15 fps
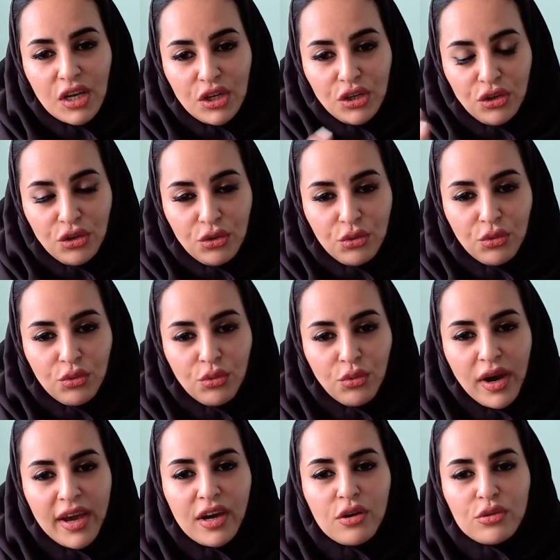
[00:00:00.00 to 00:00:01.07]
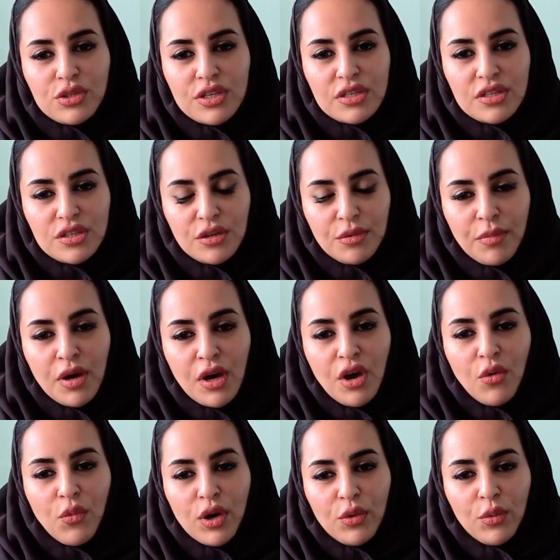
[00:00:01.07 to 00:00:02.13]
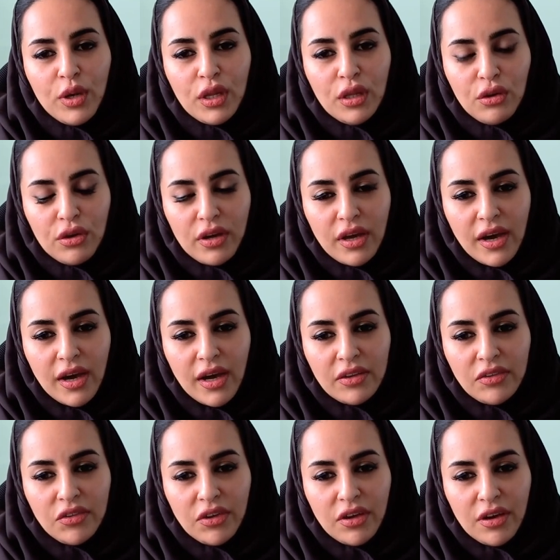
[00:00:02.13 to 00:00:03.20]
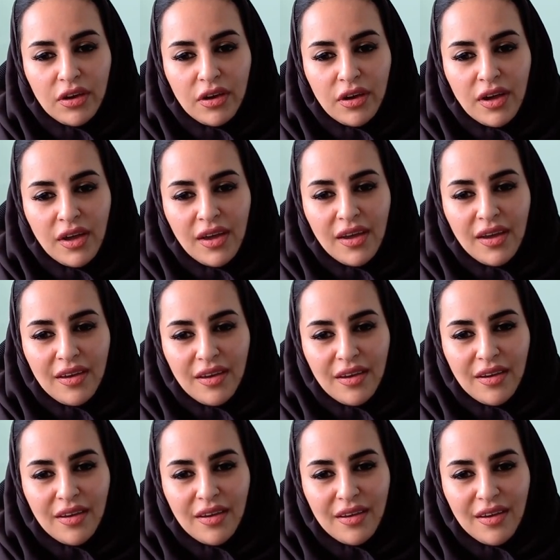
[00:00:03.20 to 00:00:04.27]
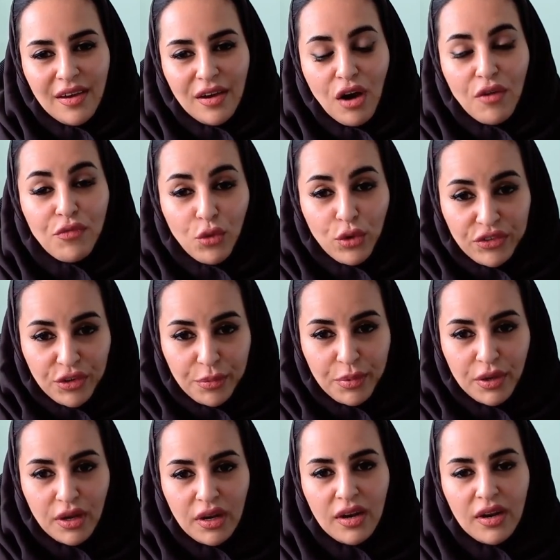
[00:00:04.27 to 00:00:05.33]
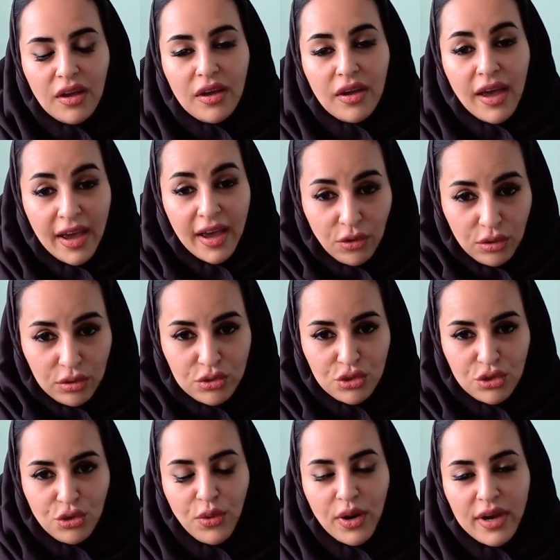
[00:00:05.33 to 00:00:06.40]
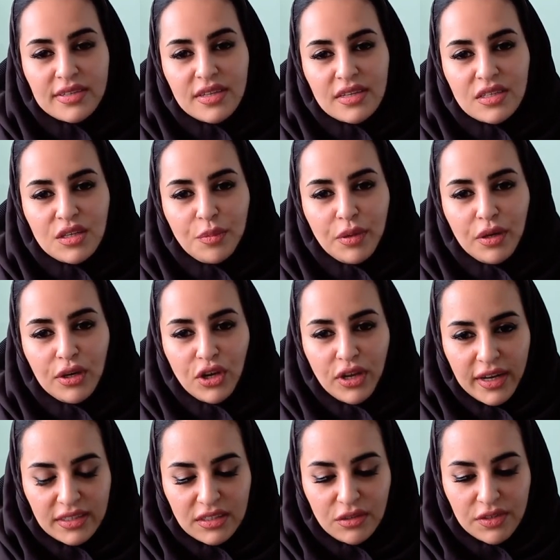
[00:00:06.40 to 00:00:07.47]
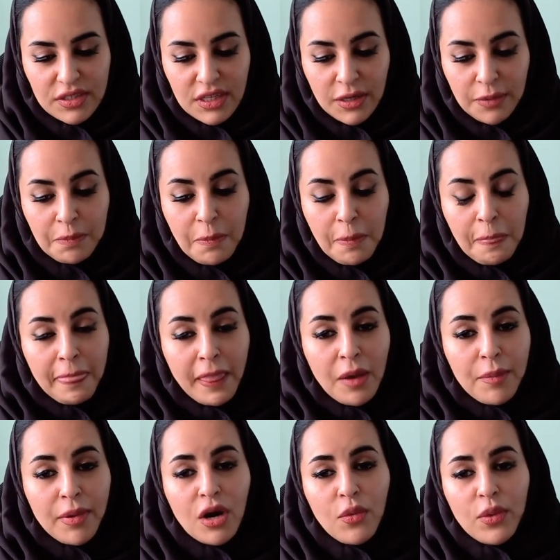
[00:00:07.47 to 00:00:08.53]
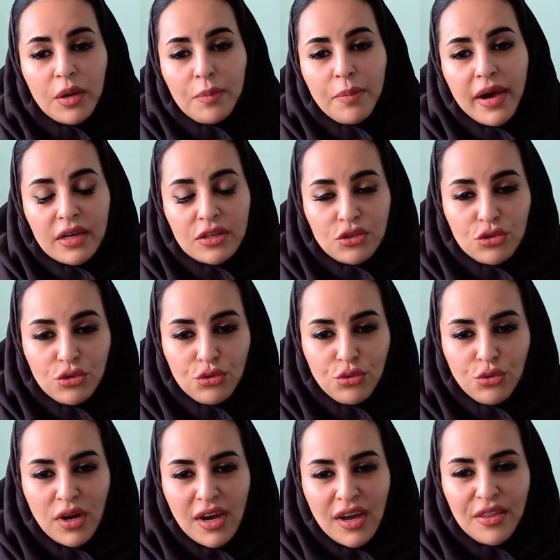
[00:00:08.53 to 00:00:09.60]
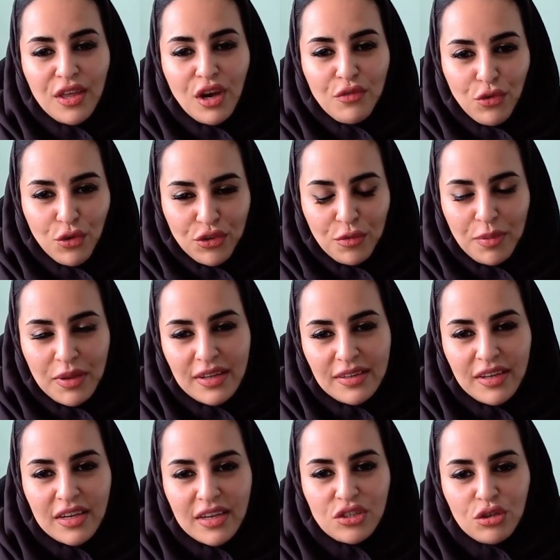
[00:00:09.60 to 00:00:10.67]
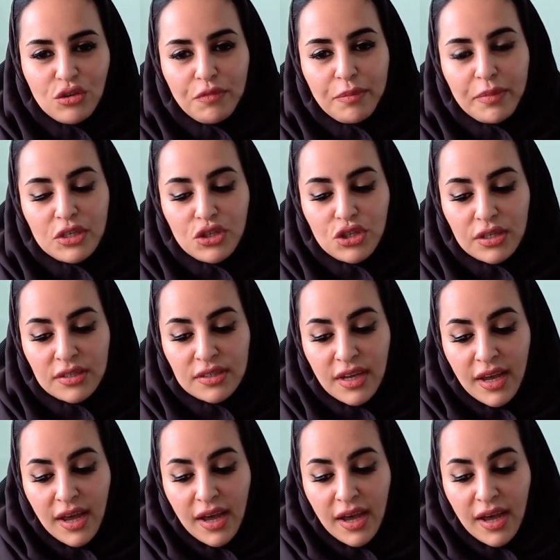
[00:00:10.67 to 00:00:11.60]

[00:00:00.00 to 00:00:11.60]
new ecosystem where we look at affordable and also accessible connectivity. But going back to the affordability, as you've mentioned,